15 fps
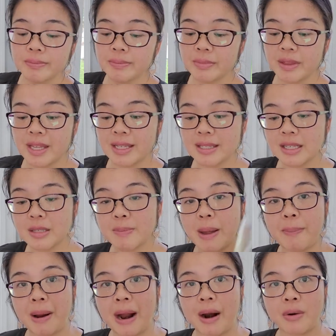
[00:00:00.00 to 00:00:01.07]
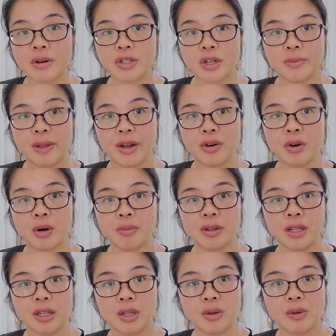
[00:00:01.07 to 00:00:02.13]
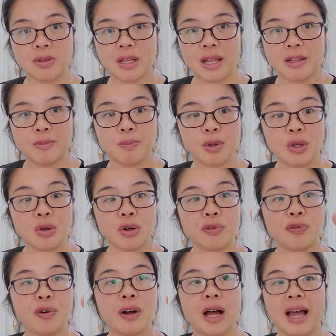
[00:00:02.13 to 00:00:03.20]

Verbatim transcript: This is my Power Serum that I normally use. It's beautiful.